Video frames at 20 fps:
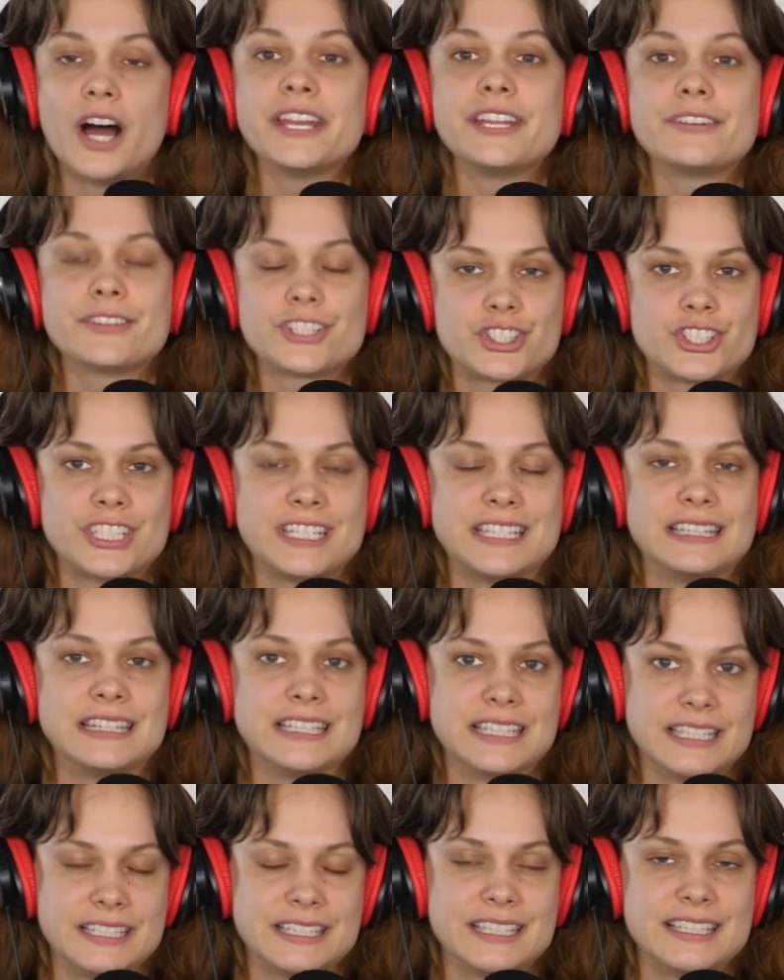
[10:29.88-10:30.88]
Lonnie
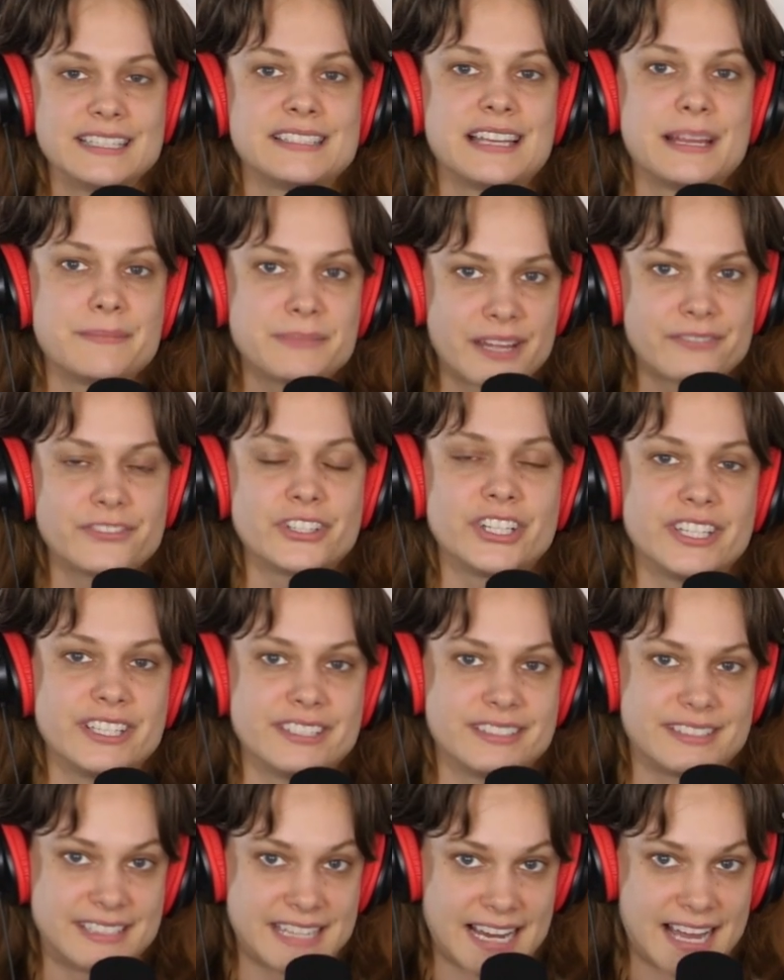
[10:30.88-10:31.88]
Rashid Lynn. He's named
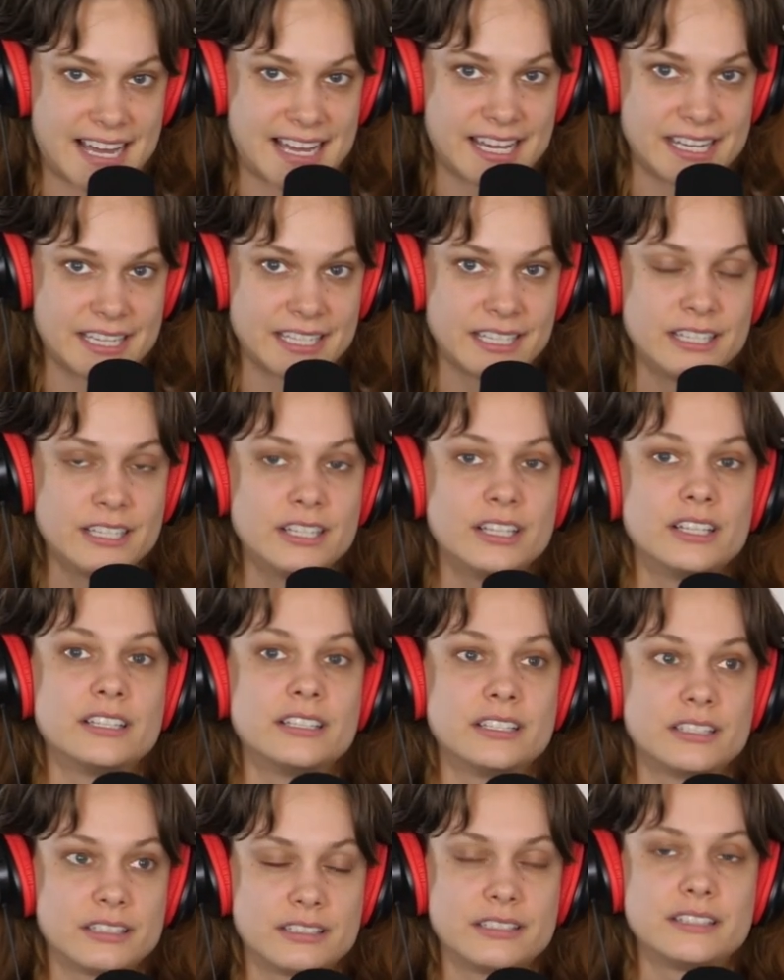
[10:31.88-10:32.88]
after his dad, Lonnie